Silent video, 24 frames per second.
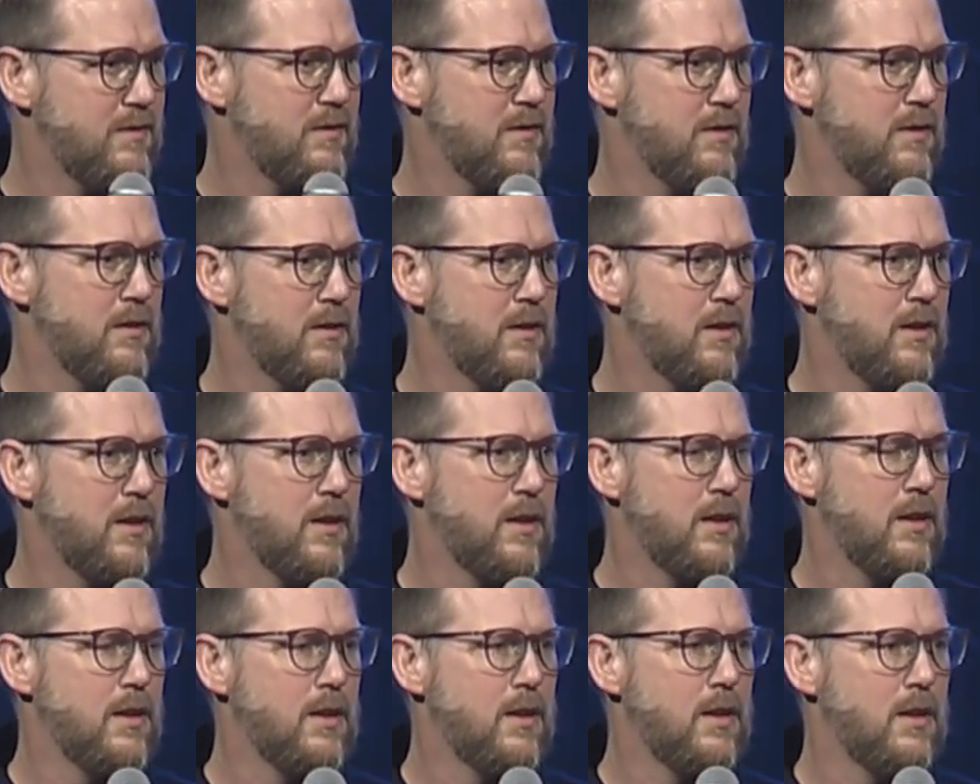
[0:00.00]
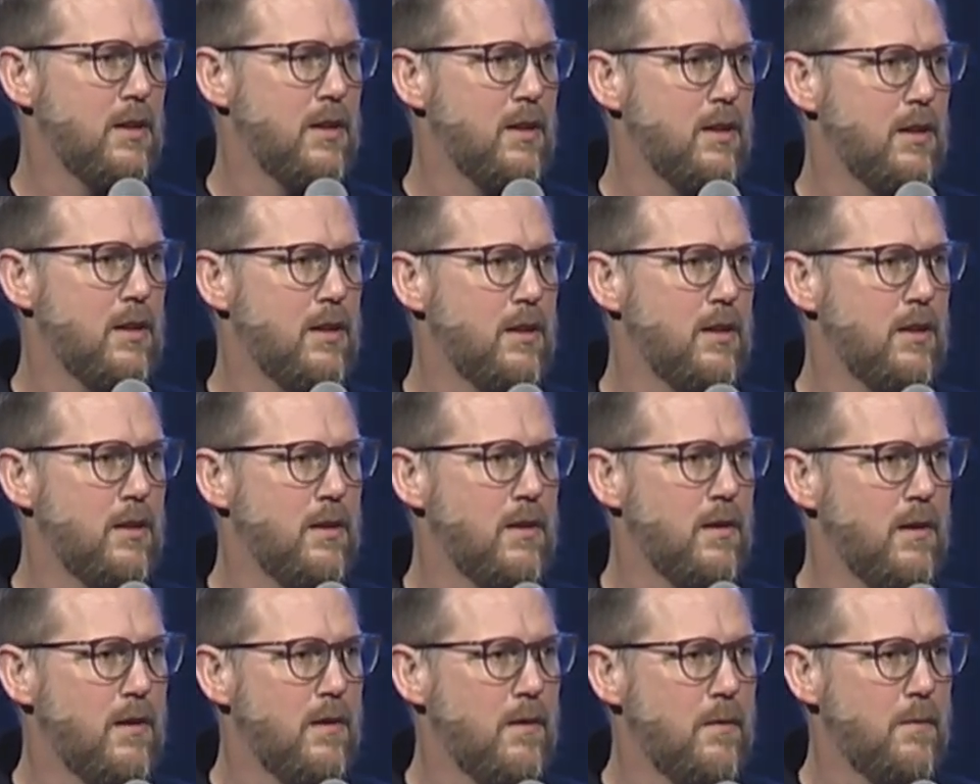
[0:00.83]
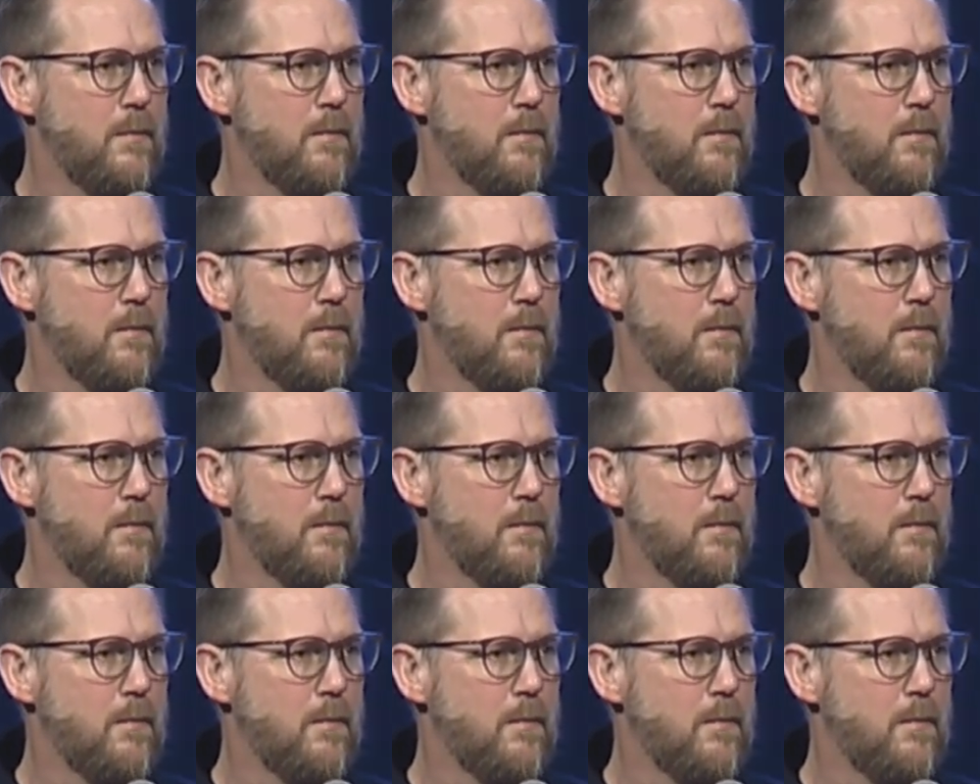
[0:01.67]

No one is speaking in this clip.